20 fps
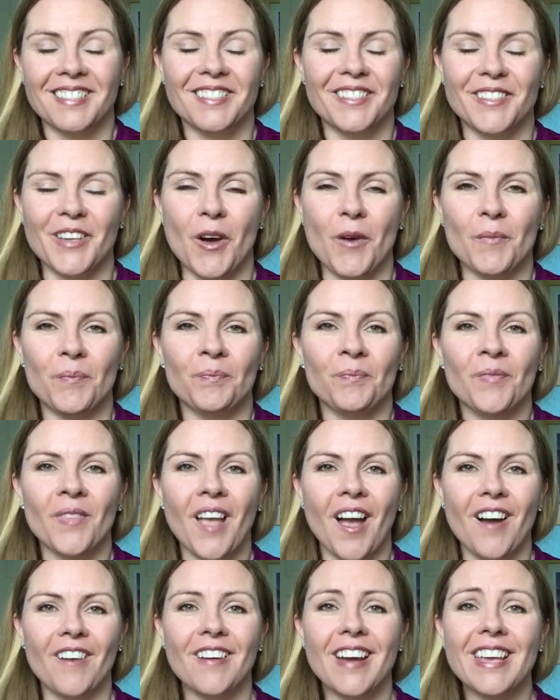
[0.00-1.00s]
So,
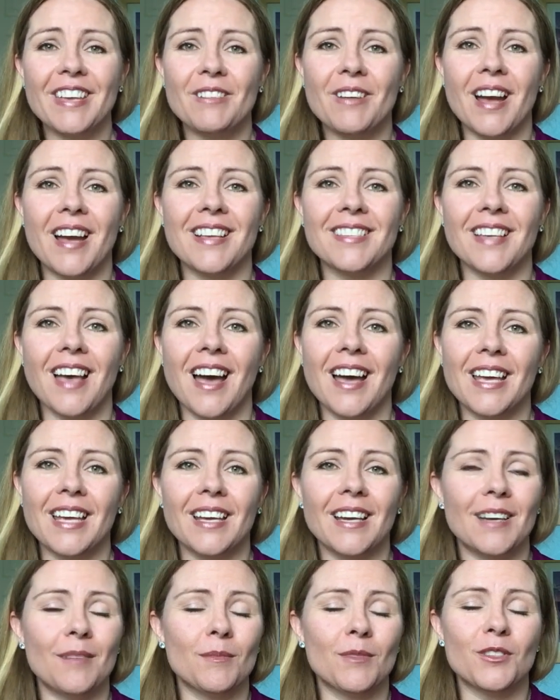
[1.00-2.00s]
all right, you guys,
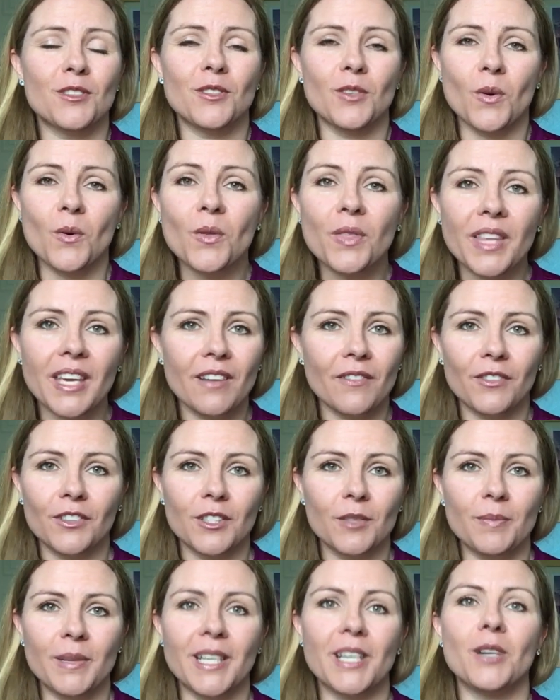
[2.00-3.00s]
I am so thankful
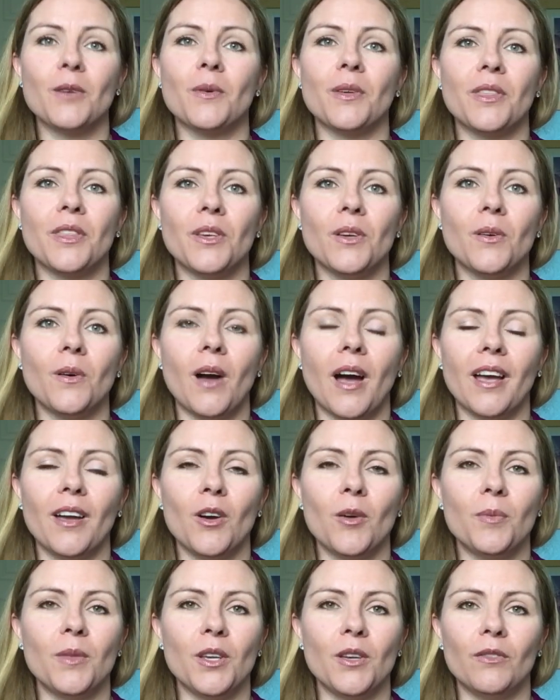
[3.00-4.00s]
to be here with you. I
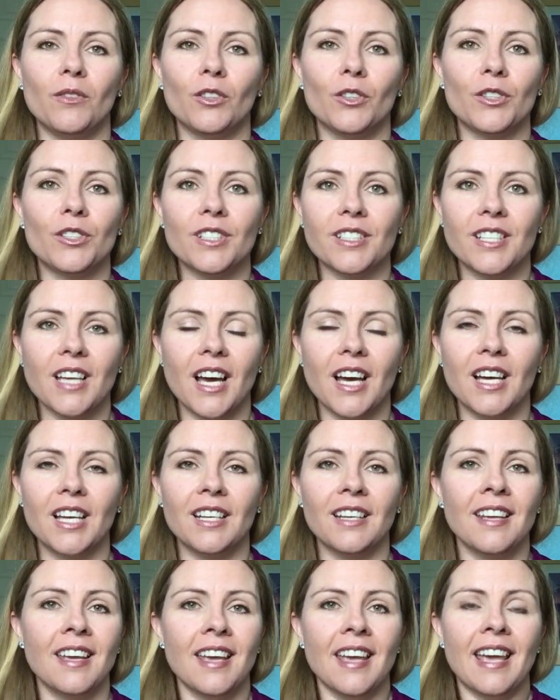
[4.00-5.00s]
hope that you've learned a
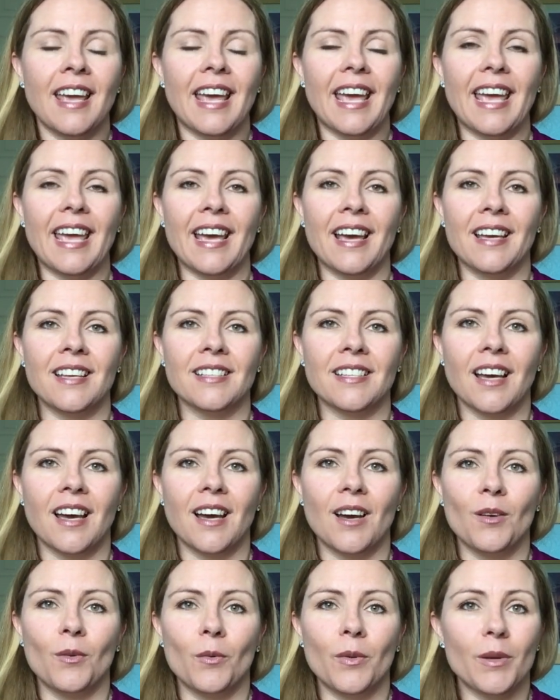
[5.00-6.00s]
ton, and
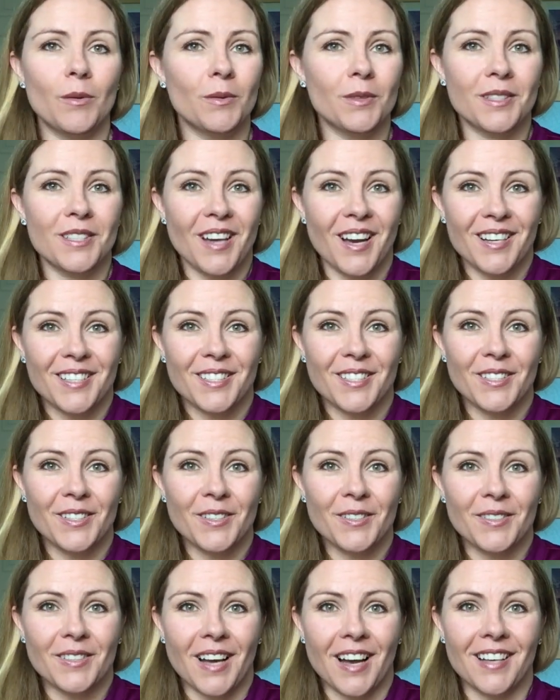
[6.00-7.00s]
uh, we will talk soon.